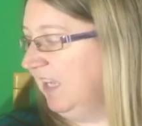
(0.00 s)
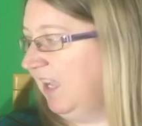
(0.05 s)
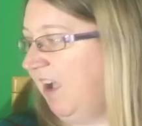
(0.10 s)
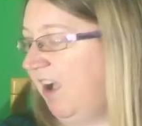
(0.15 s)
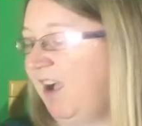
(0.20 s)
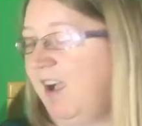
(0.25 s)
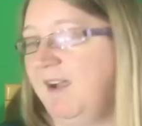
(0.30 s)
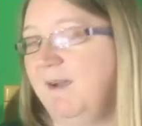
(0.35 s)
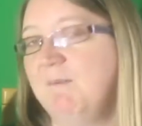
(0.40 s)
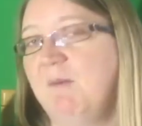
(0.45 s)

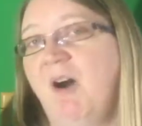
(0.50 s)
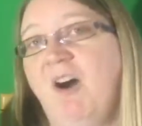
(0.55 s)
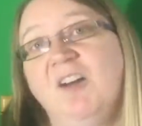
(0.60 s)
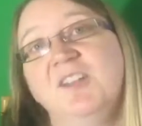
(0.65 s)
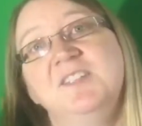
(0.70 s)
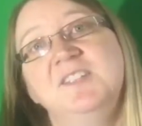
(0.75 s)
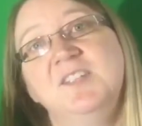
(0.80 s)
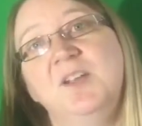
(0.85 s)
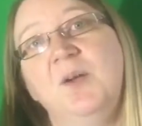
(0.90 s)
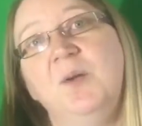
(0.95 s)

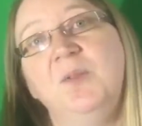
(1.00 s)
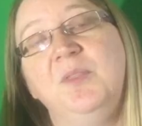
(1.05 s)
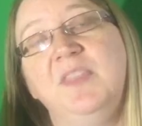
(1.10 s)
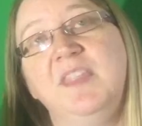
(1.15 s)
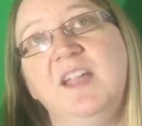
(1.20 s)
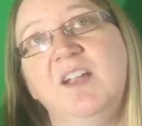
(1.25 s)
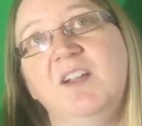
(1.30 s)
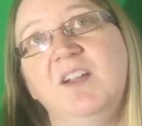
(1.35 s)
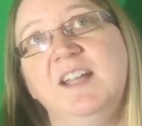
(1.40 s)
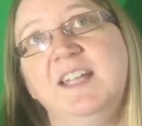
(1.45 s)
Also,
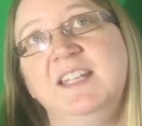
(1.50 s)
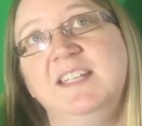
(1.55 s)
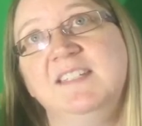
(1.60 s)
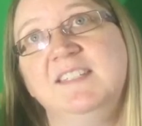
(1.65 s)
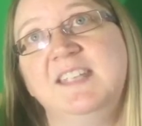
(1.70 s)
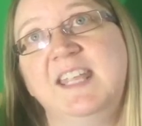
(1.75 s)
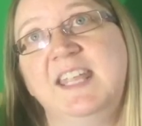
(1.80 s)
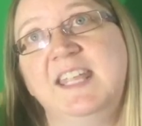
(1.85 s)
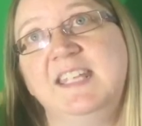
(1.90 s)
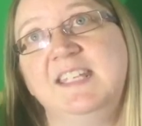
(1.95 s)
there
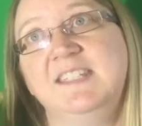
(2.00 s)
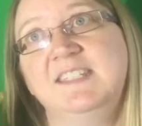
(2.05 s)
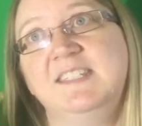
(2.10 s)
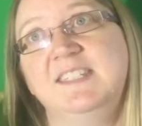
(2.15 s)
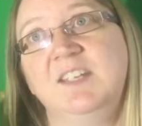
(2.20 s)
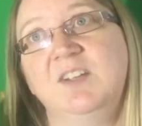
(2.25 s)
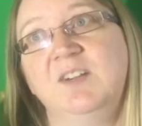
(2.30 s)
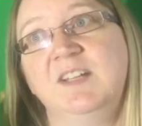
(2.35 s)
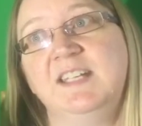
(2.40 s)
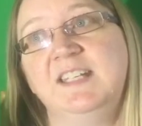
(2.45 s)
is a
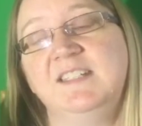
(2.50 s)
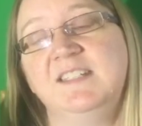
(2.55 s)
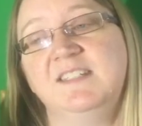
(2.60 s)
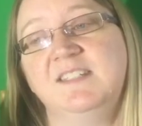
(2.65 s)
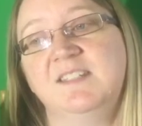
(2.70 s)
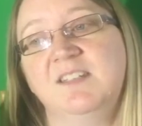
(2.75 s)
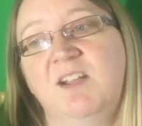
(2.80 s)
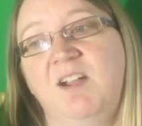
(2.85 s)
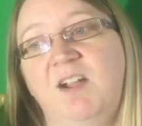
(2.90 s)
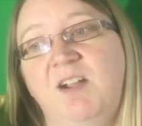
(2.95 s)

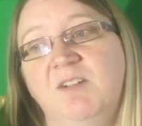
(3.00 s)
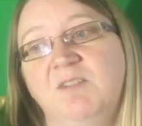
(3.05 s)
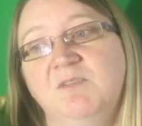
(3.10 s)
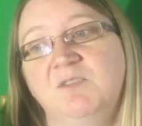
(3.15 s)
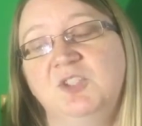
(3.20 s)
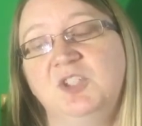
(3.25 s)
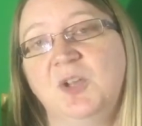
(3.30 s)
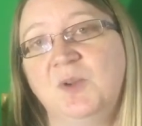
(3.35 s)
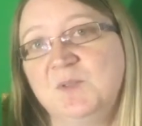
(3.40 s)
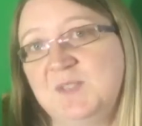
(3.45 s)
series of
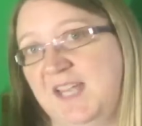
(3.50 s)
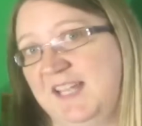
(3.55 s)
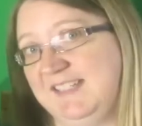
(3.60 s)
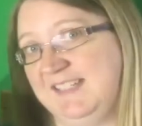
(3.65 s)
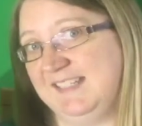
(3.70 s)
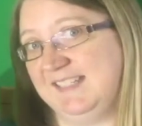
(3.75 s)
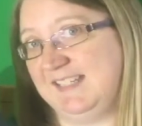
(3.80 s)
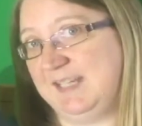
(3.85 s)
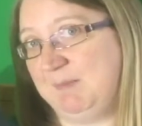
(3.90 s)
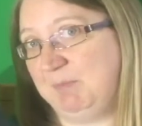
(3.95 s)
shows on
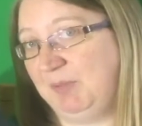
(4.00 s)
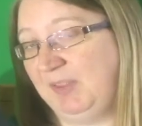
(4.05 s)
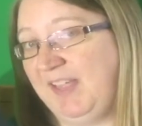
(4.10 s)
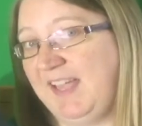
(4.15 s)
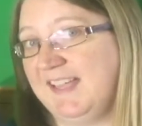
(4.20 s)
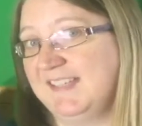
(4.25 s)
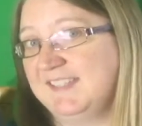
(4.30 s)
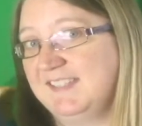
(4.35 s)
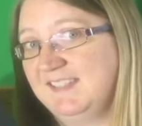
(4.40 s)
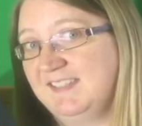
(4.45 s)
Disney
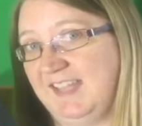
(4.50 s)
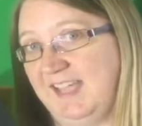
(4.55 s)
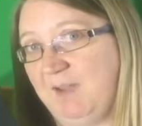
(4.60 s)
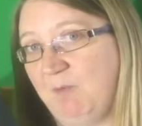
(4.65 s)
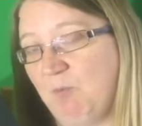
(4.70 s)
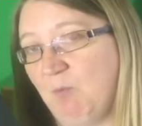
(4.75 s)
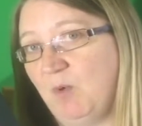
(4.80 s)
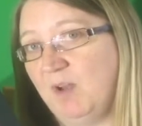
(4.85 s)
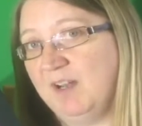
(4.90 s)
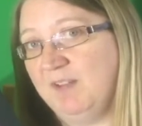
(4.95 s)
Plus, that
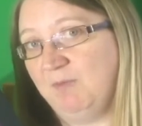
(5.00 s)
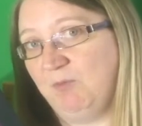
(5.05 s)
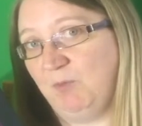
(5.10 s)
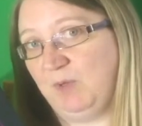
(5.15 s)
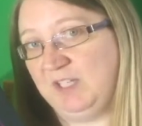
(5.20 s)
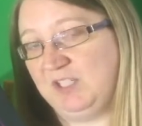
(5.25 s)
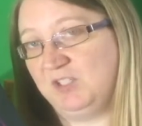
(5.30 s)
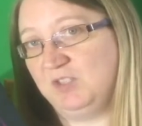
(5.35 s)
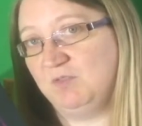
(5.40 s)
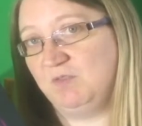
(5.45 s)
one of
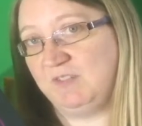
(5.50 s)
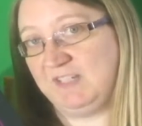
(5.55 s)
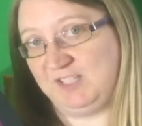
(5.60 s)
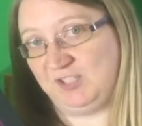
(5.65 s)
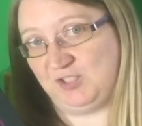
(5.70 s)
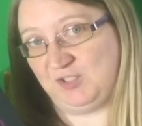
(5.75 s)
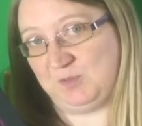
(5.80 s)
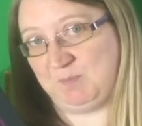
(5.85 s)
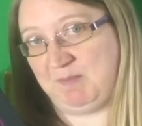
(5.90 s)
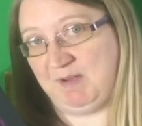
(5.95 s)
which
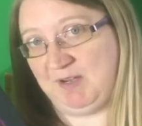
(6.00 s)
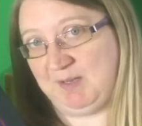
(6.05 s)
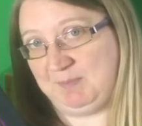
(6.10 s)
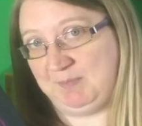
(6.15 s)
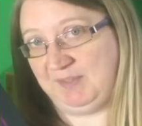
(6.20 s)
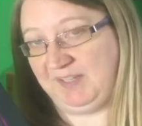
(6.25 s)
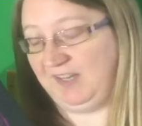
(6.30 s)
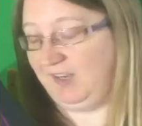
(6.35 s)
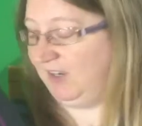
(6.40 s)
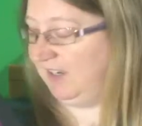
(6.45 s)
features Mary
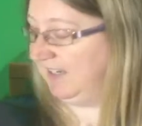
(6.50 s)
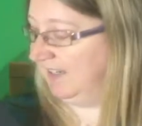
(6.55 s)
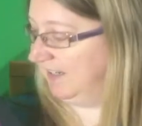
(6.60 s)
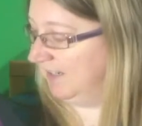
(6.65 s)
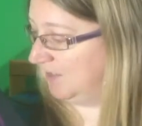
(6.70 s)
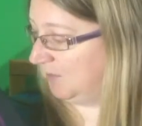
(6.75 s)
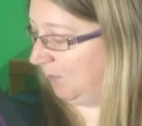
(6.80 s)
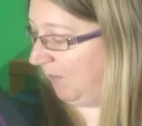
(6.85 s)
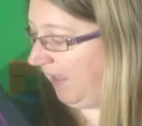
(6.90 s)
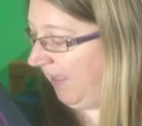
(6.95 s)
Blair in it
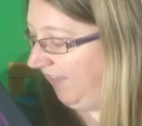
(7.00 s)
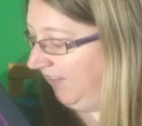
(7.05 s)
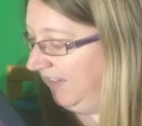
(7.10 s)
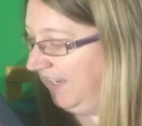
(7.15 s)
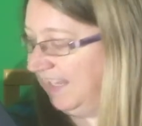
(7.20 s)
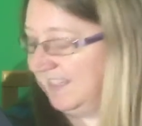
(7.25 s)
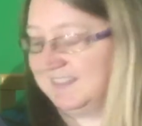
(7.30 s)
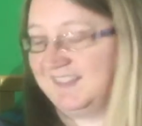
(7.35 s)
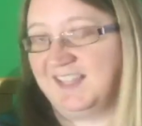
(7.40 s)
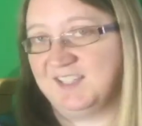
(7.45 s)
as well, and
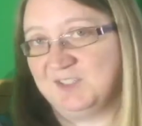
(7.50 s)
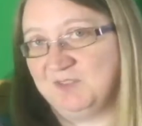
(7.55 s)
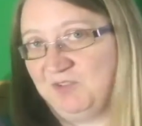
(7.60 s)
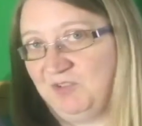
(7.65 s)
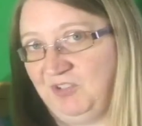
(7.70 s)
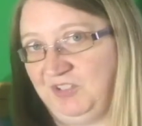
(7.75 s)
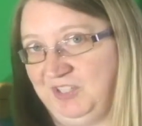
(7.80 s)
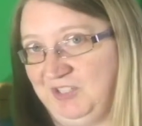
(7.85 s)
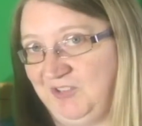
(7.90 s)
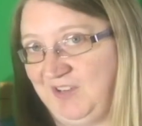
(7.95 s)
has lots of
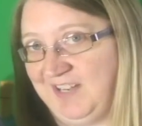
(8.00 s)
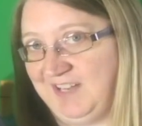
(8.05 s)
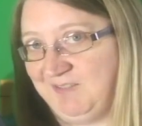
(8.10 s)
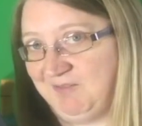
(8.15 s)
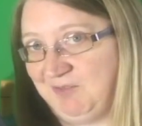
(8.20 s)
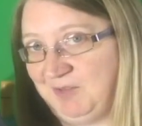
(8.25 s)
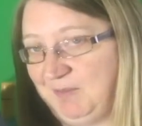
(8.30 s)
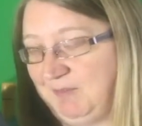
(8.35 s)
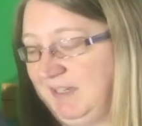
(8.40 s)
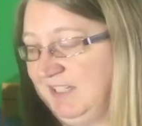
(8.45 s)
really great
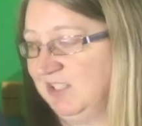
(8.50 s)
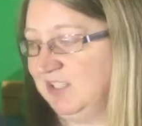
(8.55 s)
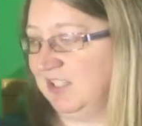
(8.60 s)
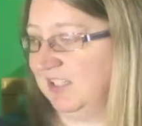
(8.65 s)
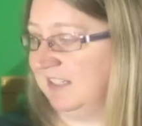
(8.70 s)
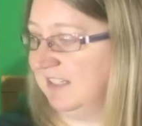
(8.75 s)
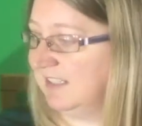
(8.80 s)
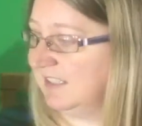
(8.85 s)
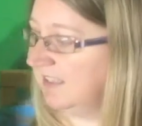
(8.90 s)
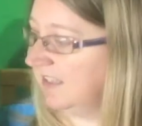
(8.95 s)

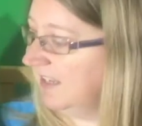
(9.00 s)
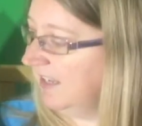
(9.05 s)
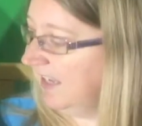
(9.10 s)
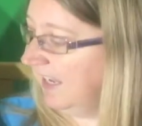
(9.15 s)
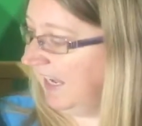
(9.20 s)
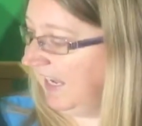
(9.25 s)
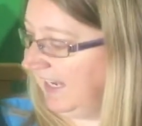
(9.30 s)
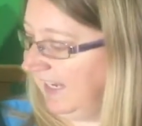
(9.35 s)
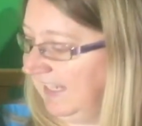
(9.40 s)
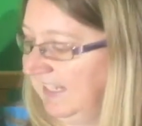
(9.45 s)
information
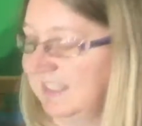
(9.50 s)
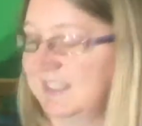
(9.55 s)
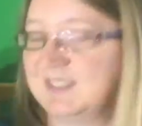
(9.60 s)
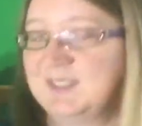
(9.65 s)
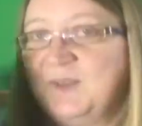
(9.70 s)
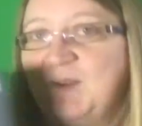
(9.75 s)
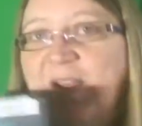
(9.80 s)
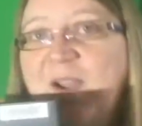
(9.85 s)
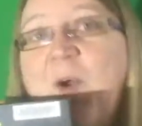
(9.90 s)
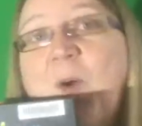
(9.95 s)
in it.
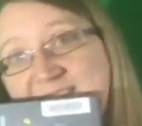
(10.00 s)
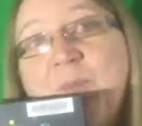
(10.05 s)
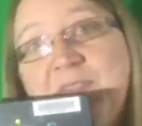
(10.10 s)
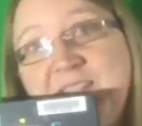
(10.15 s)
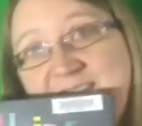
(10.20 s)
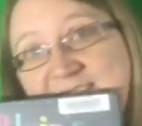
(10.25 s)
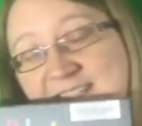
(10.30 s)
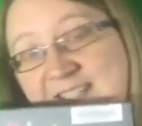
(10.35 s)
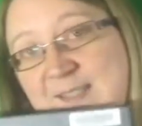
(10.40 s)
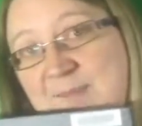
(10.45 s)
So I hope
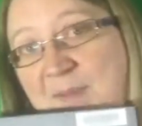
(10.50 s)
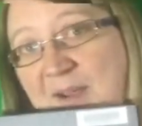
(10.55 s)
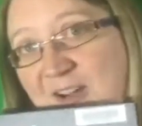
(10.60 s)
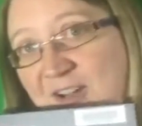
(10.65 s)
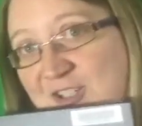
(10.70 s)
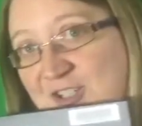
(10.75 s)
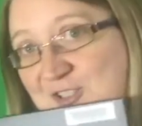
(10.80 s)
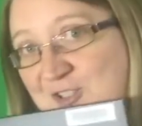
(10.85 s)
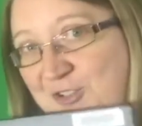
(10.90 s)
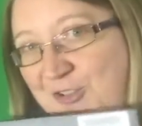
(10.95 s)
this
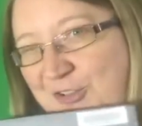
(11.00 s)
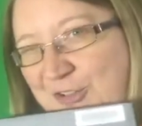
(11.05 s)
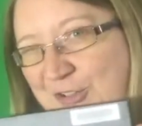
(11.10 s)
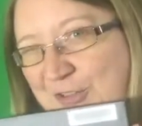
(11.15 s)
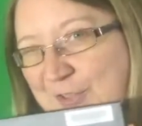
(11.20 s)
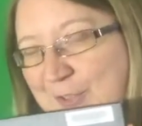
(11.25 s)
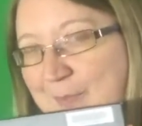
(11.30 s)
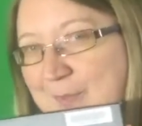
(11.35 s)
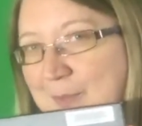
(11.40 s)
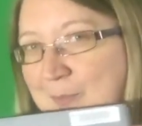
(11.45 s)
inspires you to learn a
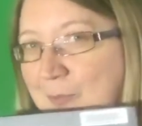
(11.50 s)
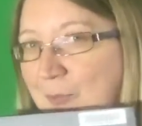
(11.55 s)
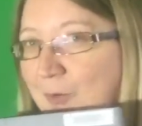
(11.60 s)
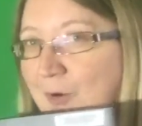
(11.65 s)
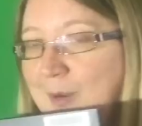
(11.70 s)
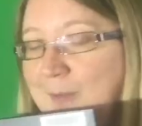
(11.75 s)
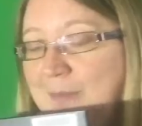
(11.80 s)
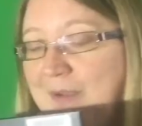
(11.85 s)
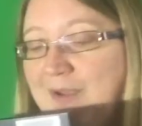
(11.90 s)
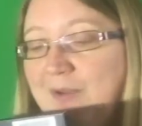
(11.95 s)
little bit more
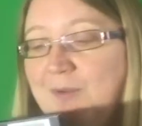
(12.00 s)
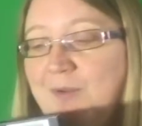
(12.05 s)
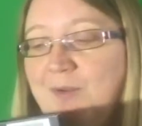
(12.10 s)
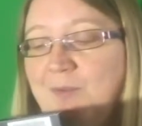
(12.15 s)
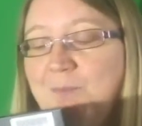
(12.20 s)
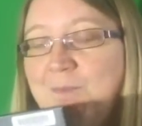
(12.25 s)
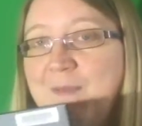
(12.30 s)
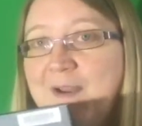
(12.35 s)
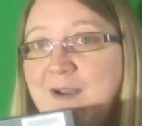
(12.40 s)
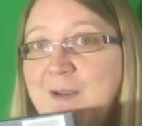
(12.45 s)
about
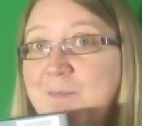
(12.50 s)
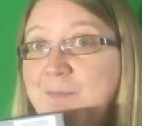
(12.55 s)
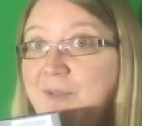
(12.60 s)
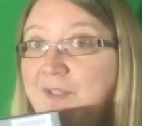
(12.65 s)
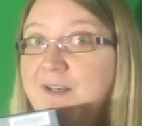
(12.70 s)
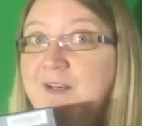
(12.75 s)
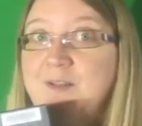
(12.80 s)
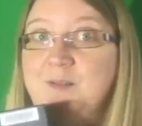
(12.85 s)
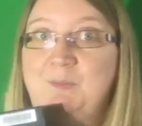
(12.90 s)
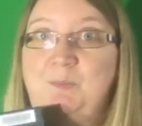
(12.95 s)
Mary
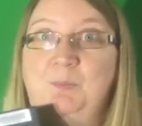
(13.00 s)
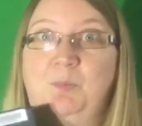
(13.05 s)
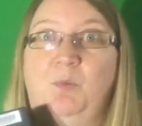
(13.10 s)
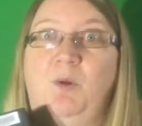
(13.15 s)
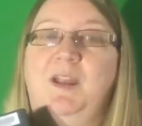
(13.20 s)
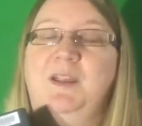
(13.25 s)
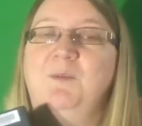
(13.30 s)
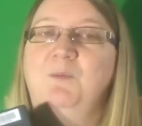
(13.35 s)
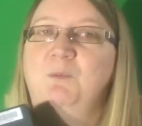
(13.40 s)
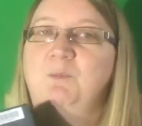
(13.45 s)
Blair's
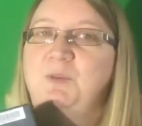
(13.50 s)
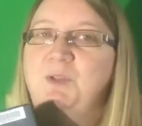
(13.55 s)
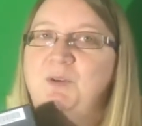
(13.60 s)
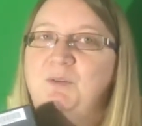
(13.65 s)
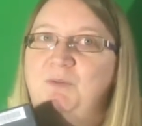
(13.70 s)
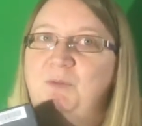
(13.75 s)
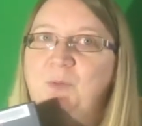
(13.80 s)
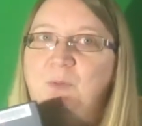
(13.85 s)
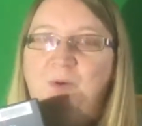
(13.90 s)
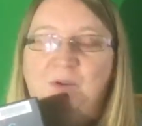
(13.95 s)
bright,
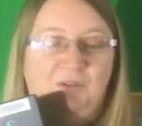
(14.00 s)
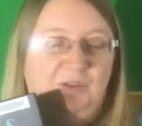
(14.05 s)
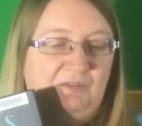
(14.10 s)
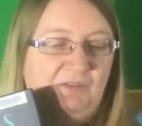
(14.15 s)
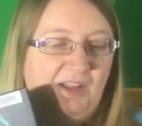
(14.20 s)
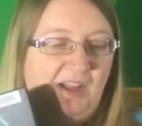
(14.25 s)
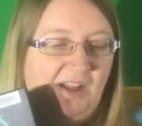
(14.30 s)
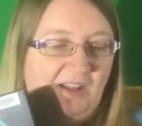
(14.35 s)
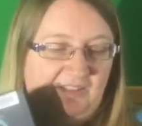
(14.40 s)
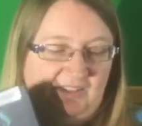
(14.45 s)
beautiful world of
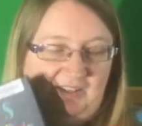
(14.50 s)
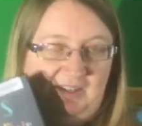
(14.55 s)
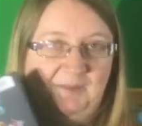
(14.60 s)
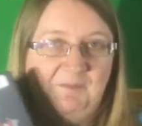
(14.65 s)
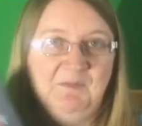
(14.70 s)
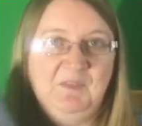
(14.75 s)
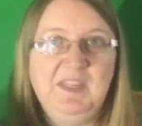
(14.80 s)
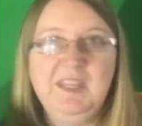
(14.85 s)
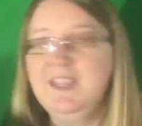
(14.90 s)
color.